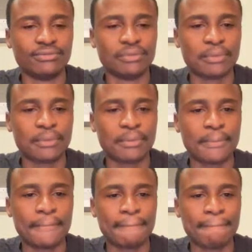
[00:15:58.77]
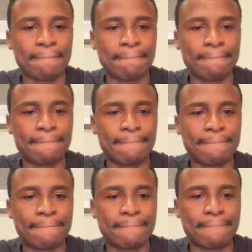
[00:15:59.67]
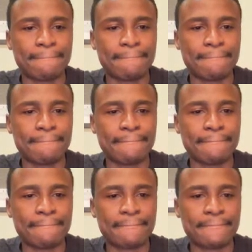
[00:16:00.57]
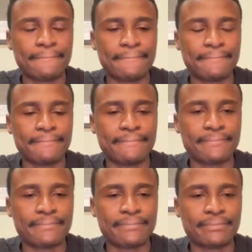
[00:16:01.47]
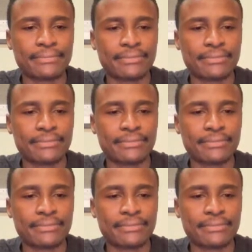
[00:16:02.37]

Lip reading: (not speaking)